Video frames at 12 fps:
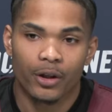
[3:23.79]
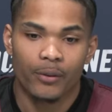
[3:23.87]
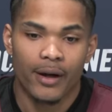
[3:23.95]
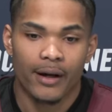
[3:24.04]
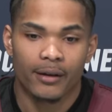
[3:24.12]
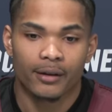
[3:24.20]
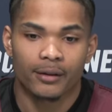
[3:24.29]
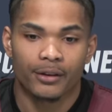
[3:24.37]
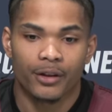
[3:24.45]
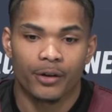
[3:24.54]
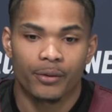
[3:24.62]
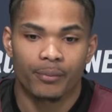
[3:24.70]
we got to, you
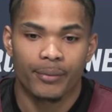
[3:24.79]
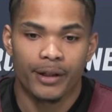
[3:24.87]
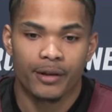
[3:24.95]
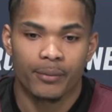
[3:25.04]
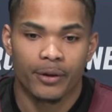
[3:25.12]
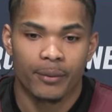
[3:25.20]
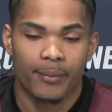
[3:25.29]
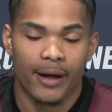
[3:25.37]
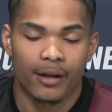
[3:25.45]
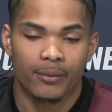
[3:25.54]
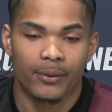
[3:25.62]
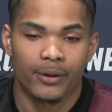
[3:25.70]
know, beat them on the
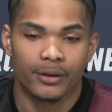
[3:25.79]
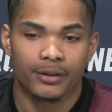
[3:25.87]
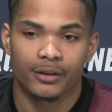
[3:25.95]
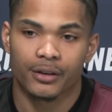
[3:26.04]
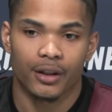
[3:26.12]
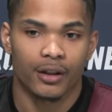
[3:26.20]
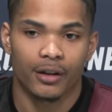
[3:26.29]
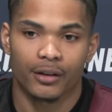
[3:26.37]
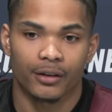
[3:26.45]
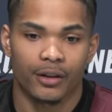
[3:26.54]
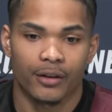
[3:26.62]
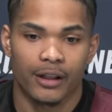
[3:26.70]
backboards. You
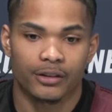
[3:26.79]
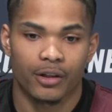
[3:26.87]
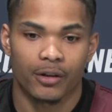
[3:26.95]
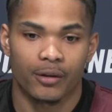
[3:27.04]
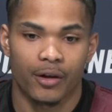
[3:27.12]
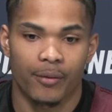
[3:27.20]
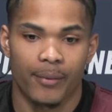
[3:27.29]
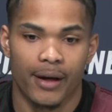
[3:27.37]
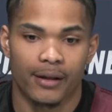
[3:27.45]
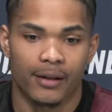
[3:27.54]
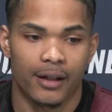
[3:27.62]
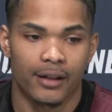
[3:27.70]
know, that's our
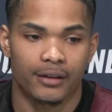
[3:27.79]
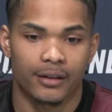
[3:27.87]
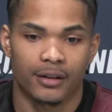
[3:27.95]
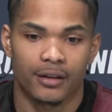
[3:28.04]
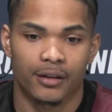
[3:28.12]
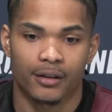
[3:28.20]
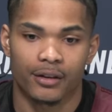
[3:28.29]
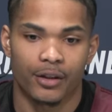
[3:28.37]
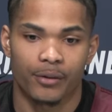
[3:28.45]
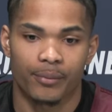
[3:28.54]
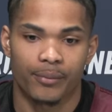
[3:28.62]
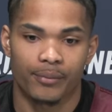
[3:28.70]
main thing is, you
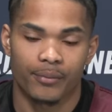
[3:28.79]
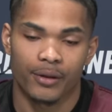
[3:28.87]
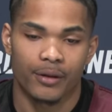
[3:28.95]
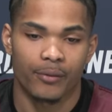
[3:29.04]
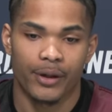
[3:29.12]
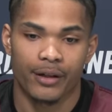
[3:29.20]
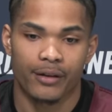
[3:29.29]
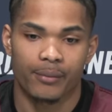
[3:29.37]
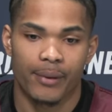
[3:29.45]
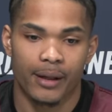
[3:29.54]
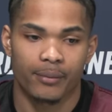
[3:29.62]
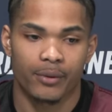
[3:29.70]
know, winning the
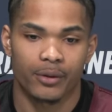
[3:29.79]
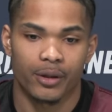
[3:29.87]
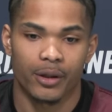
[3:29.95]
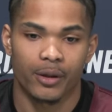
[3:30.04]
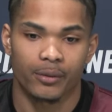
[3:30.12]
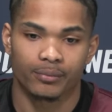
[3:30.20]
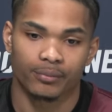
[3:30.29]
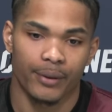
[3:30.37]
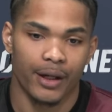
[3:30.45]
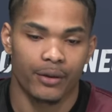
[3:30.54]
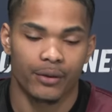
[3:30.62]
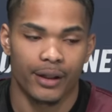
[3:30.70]
backboard
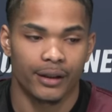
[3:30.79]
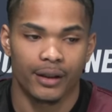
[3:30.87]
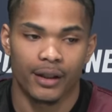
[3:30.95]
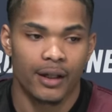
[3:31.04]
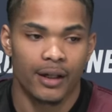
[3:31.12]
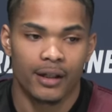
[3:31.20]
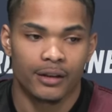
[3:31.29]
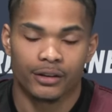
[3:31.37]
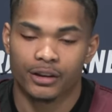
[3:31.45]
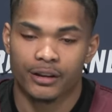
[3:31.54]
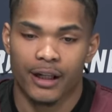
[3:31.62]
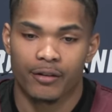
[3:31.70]
battle and just
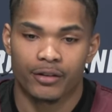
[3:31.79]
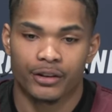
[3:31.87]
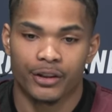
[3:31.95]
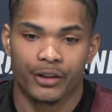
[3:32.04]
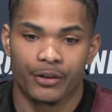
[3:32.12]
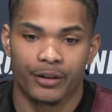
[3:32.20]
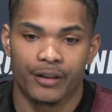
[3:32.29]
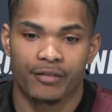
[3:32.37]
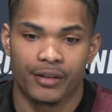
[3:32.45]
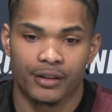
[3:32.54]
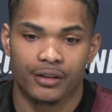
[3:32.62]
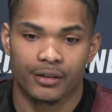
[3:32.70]
staying resilient on
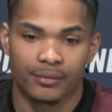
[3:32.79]
defense.